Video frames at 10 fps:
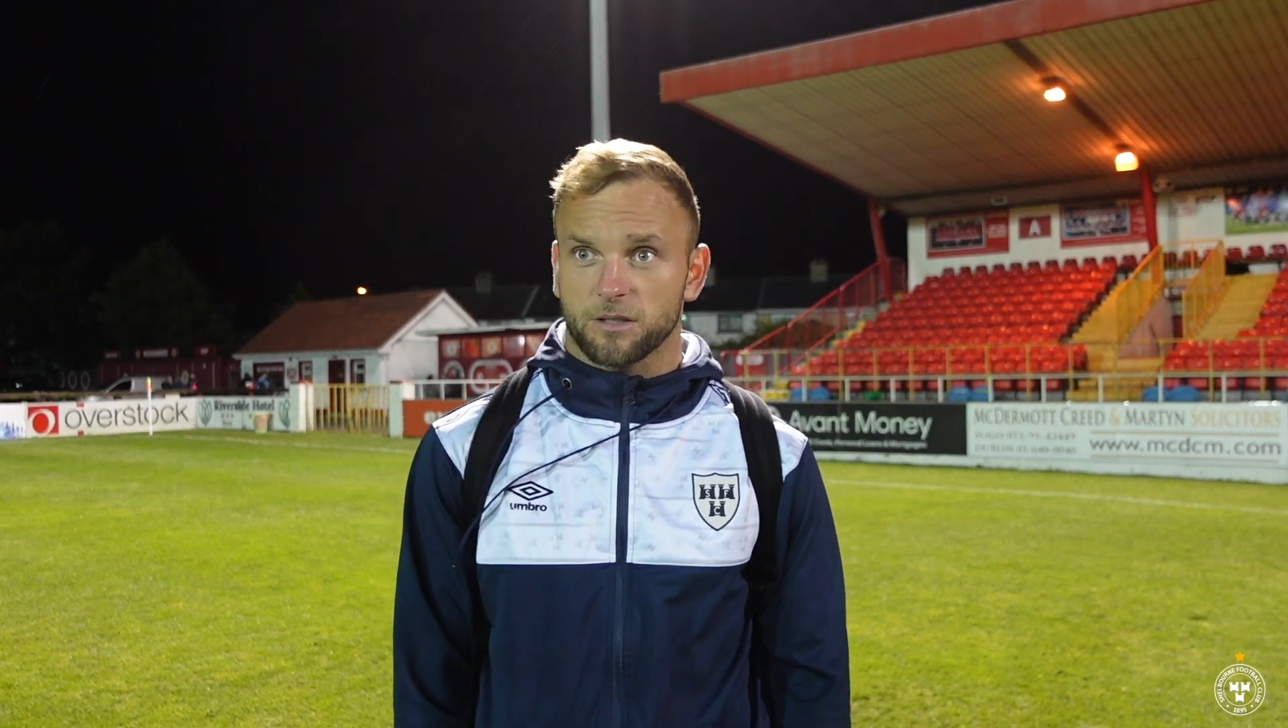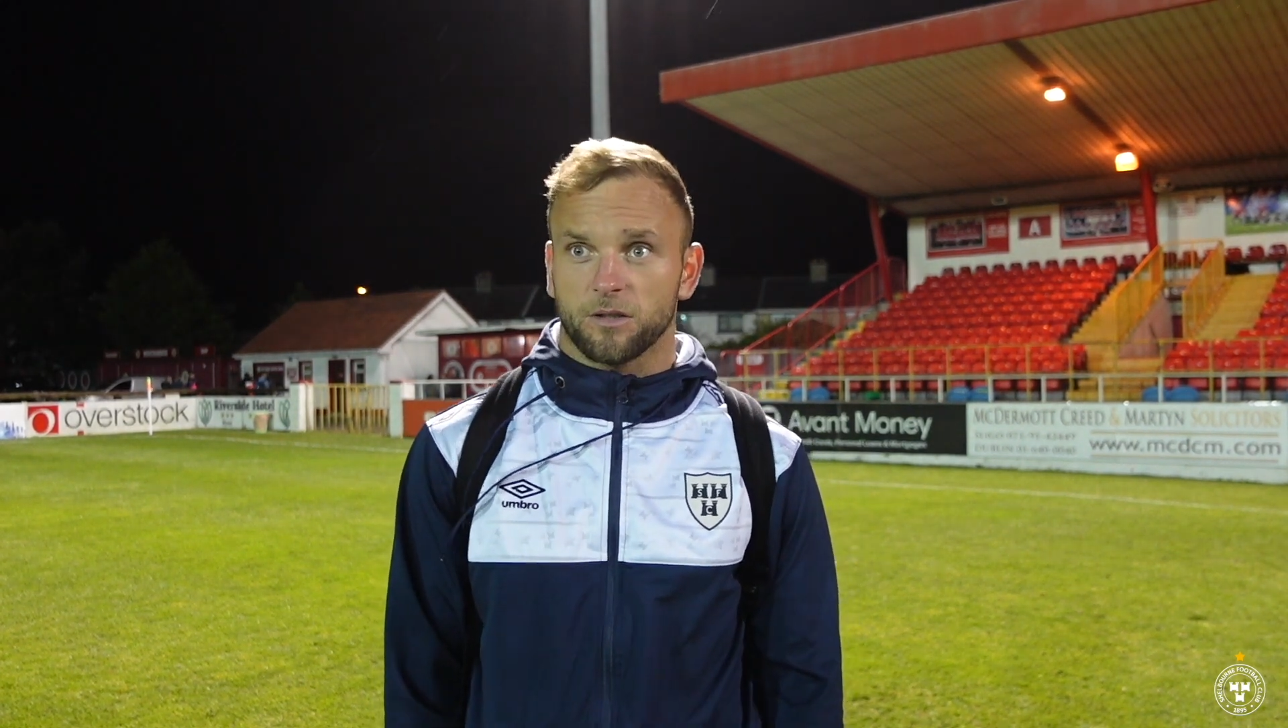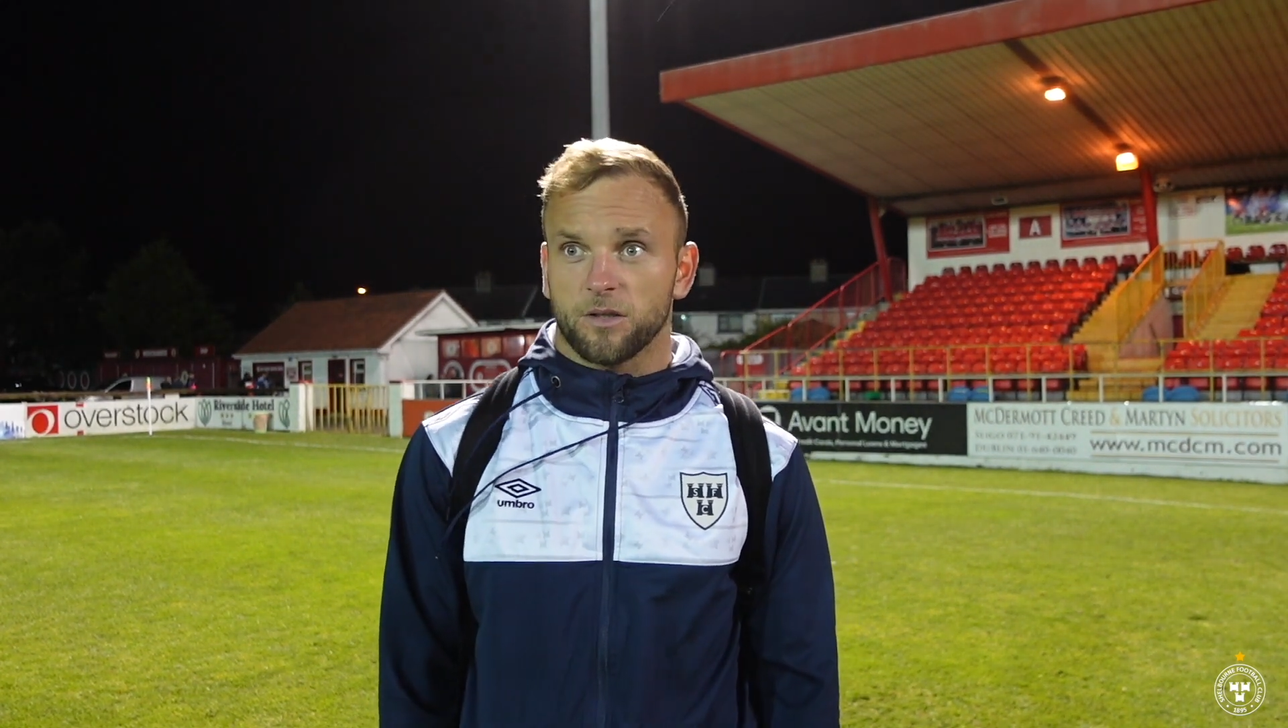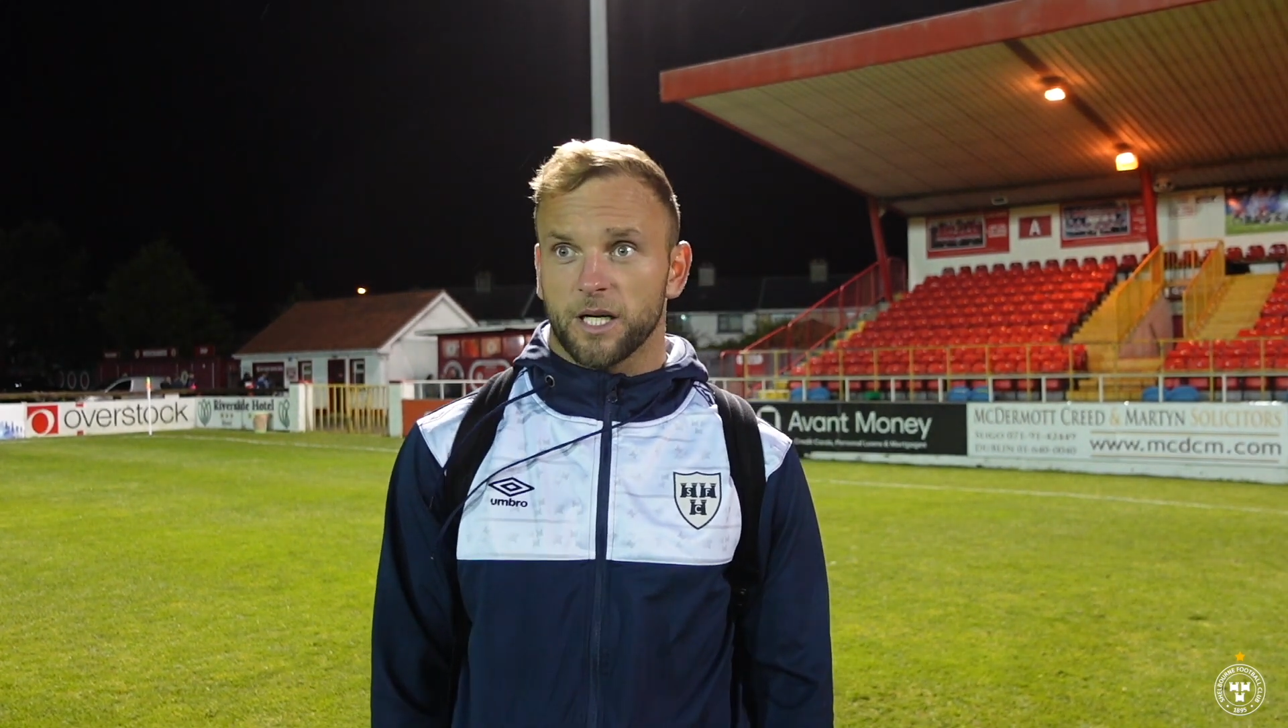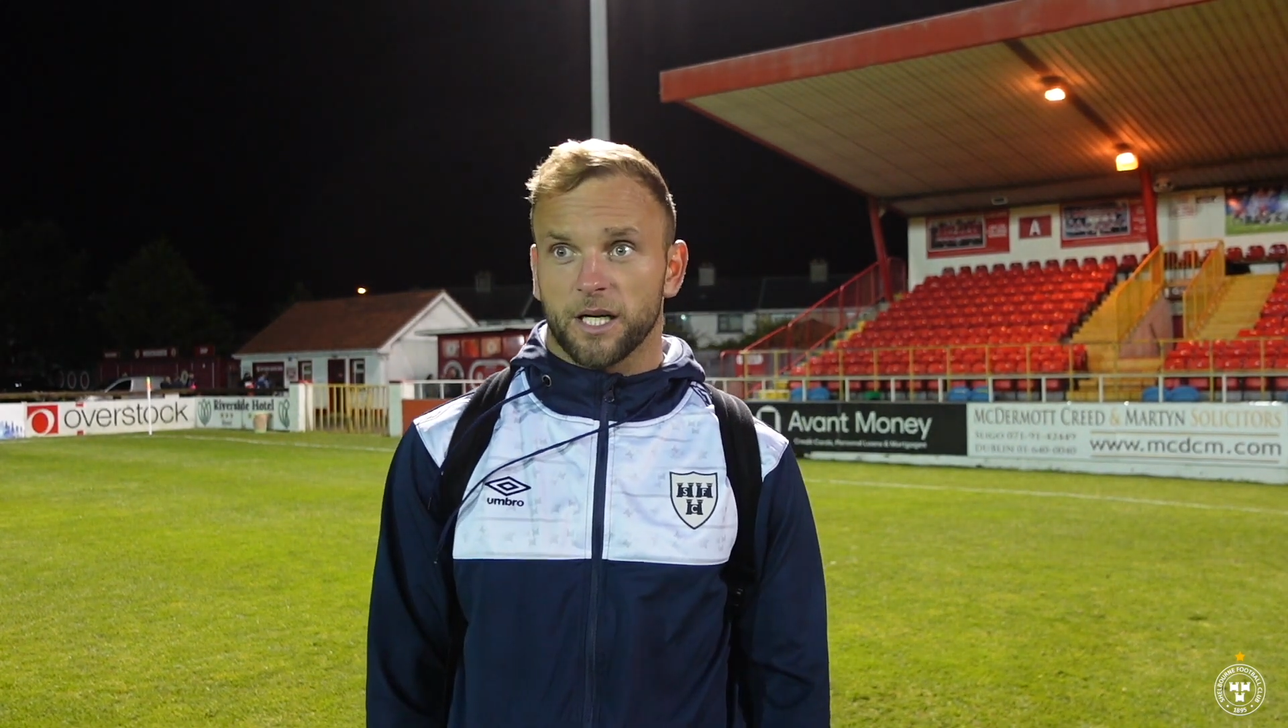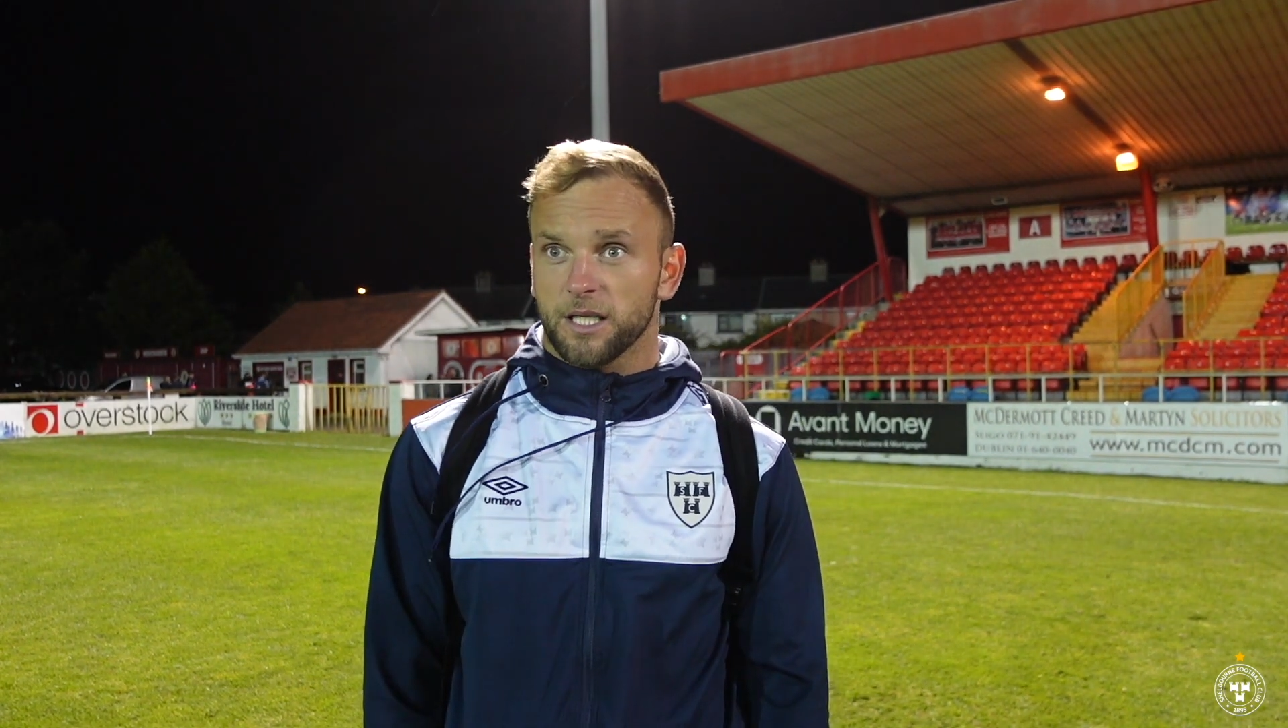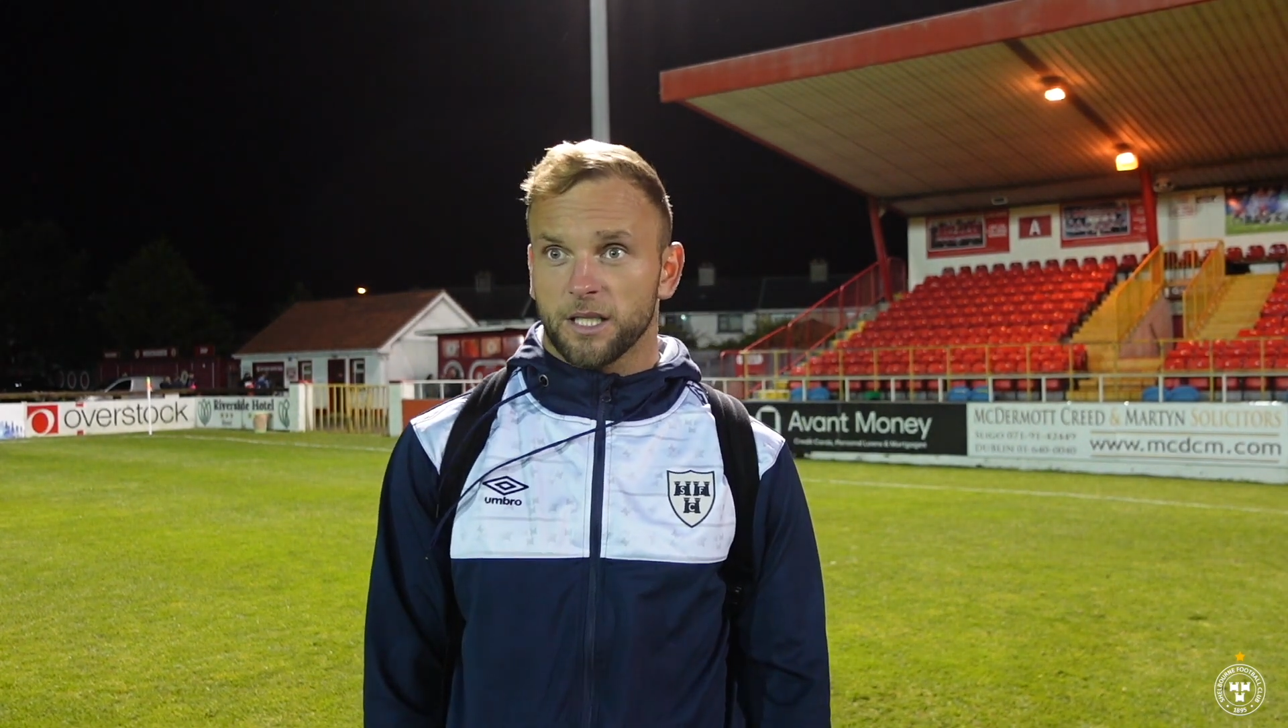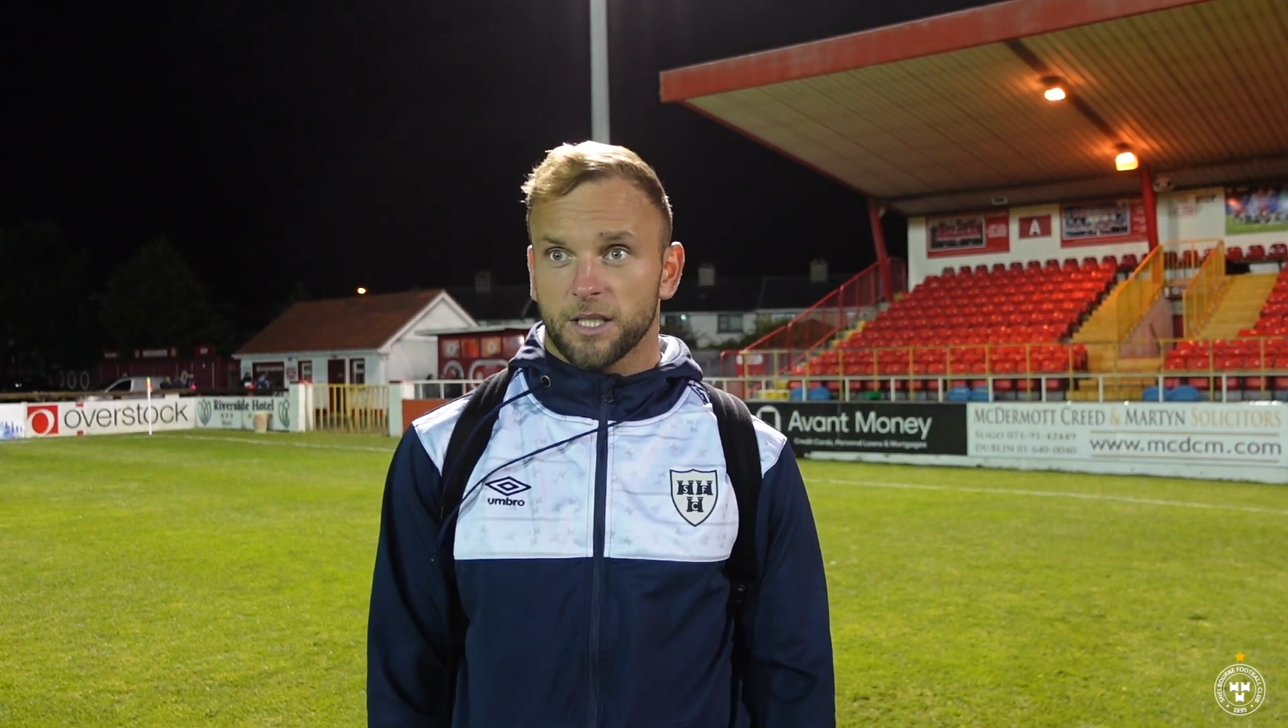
So